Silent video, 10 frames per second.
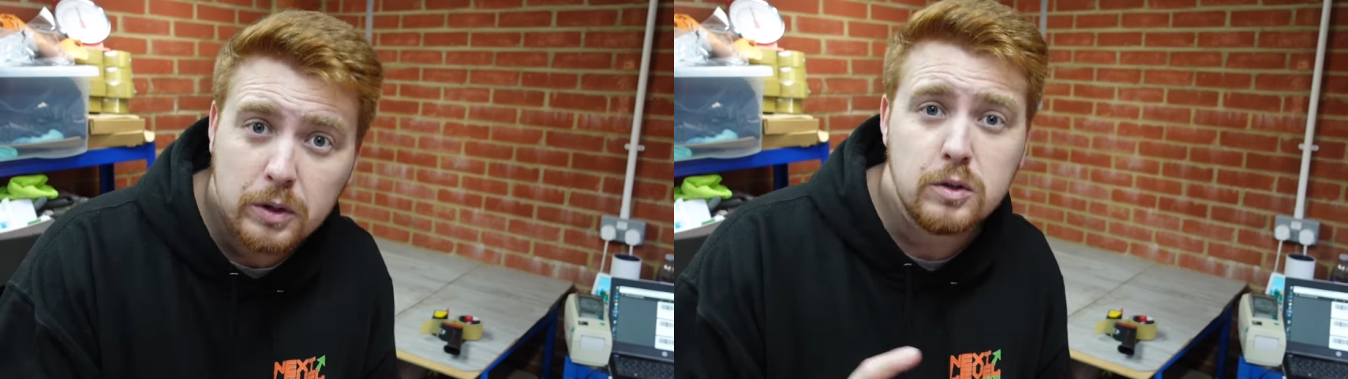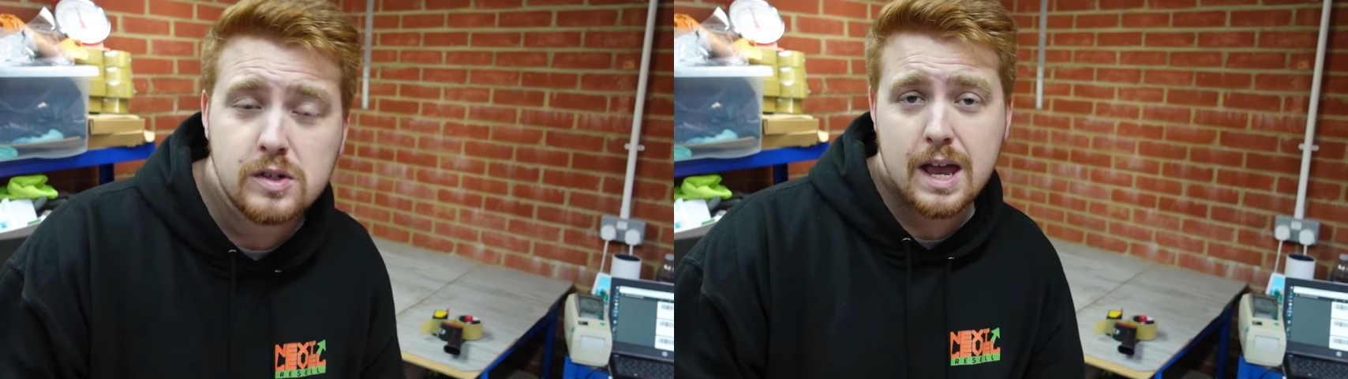
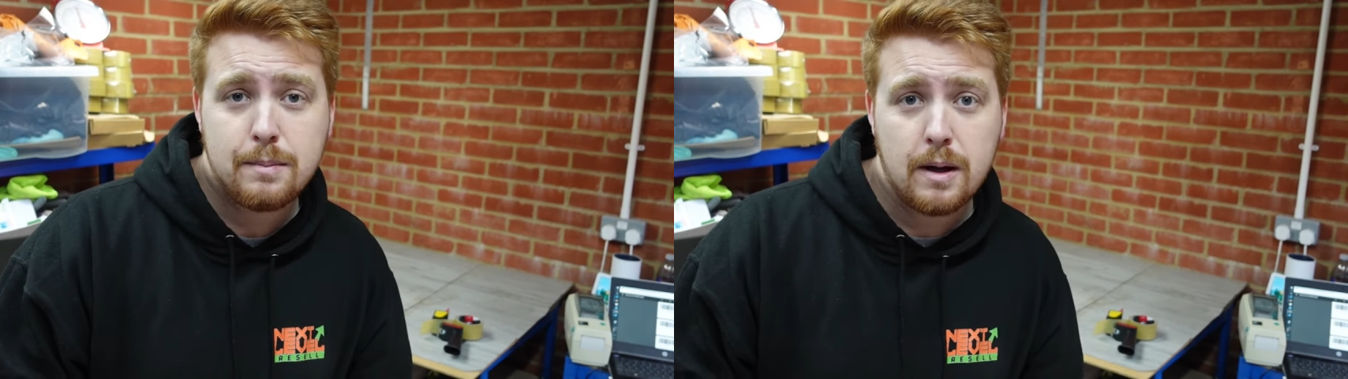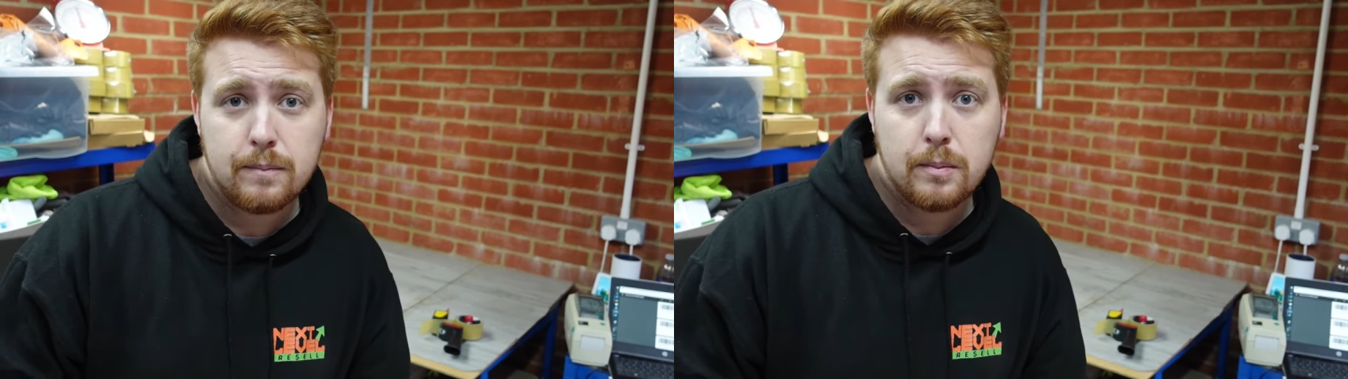you tape
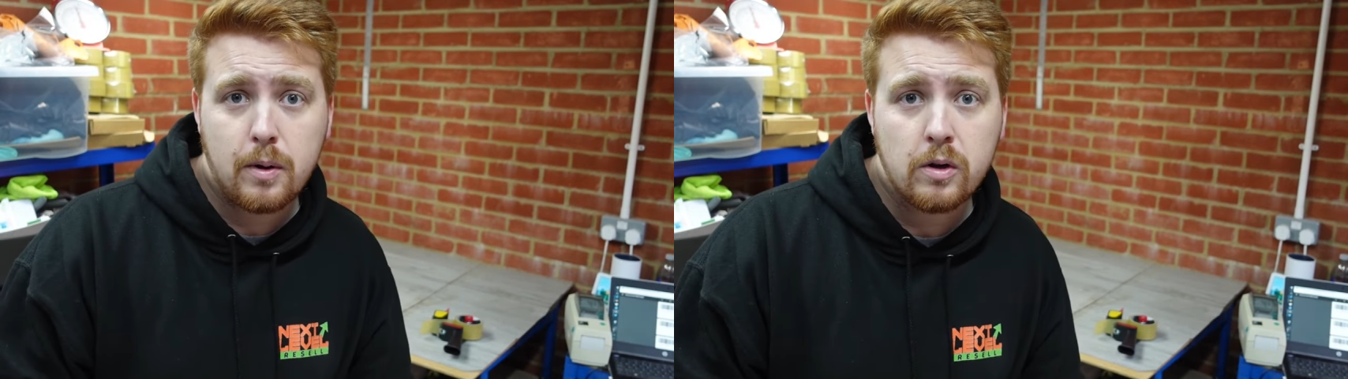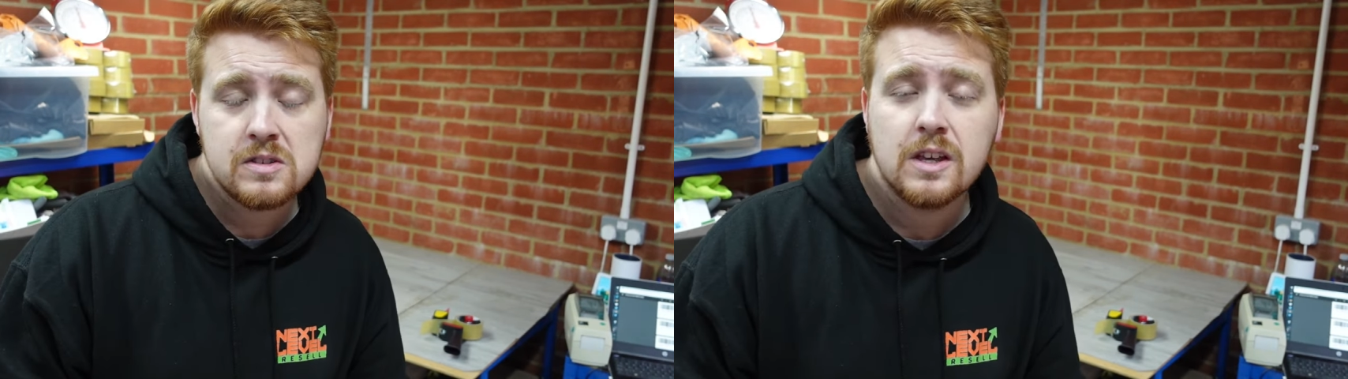up the
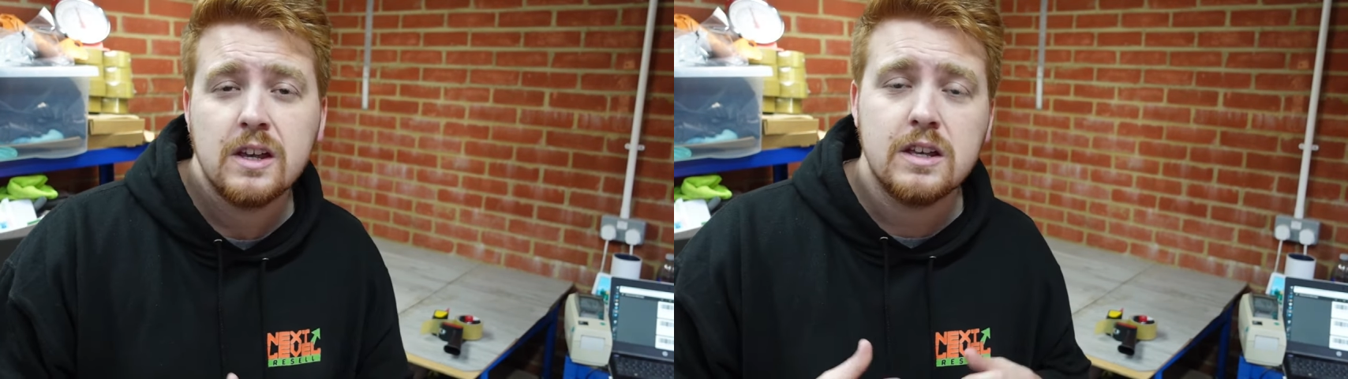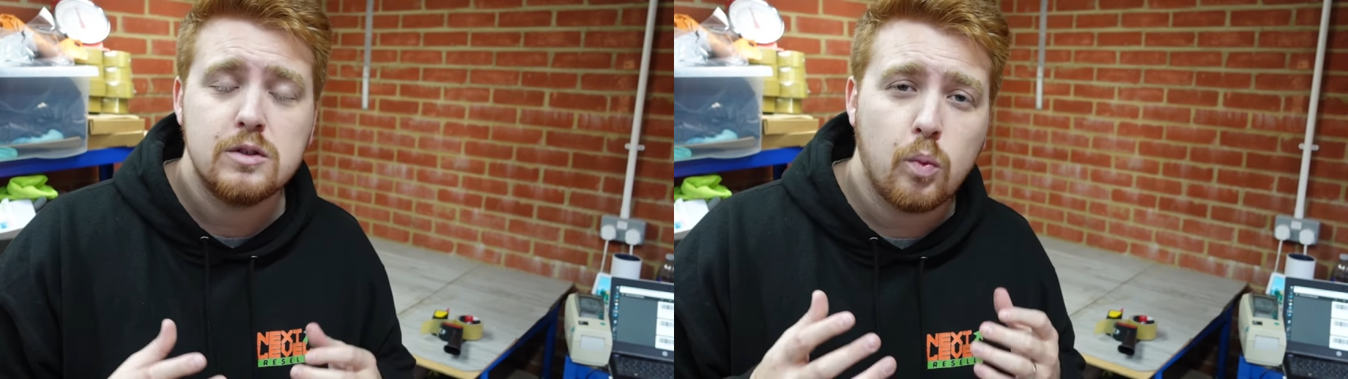box
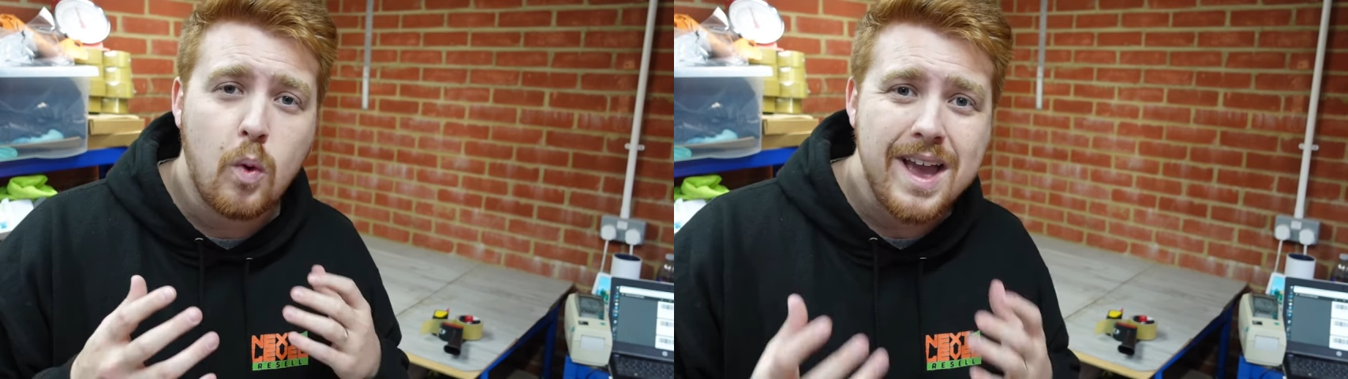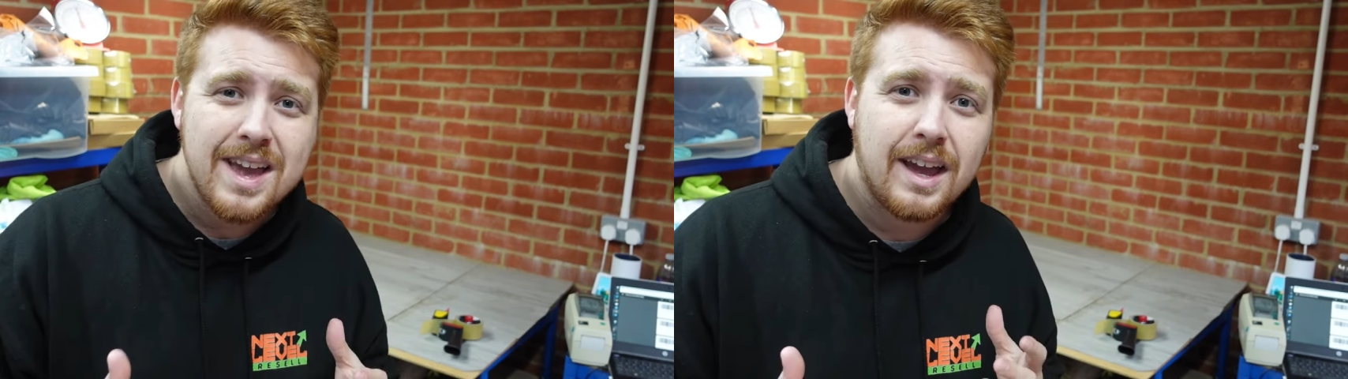is
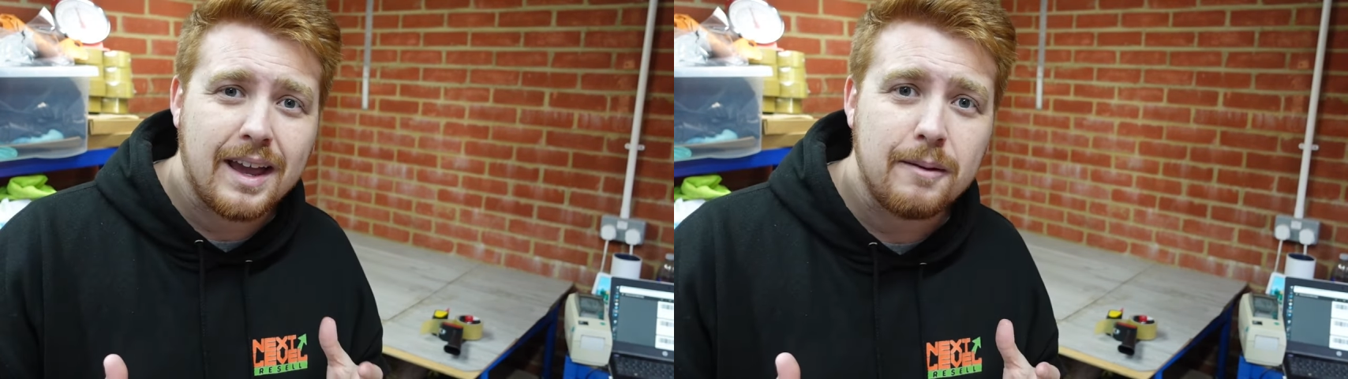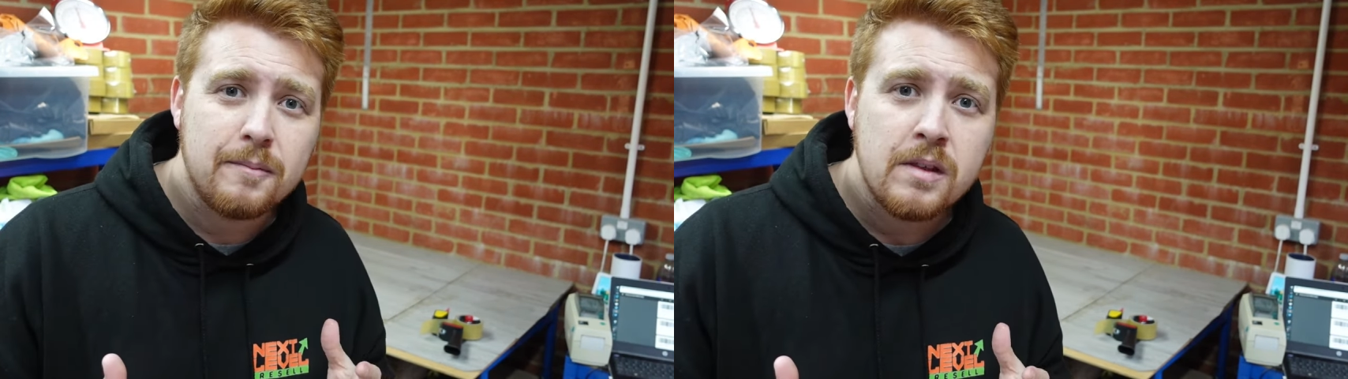weighing it.